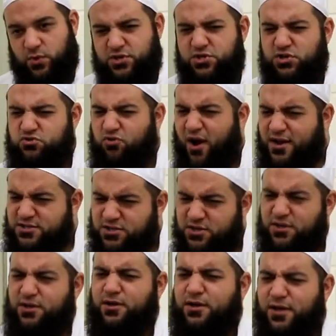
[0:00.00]
We should try
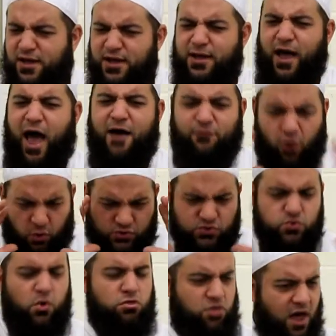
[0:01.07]
to have
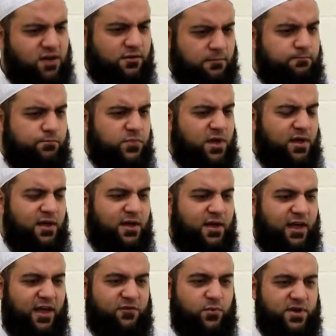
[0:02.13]
husnul dhan.
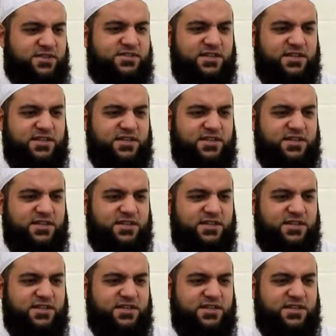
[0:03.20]
If we